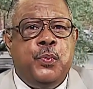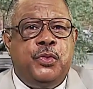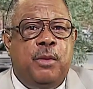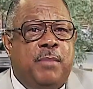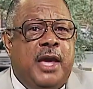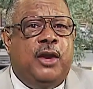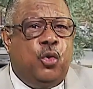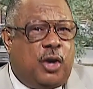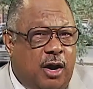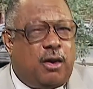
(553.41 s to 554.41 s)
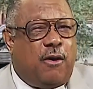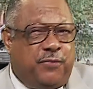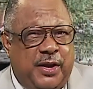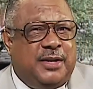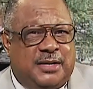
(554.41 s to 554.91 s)
the men who cut off
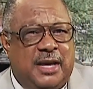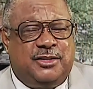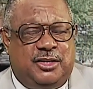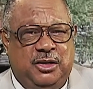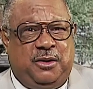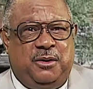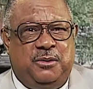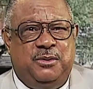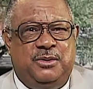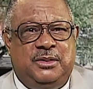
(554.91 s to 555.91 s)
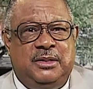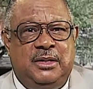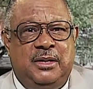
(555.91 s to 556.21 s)
their testicles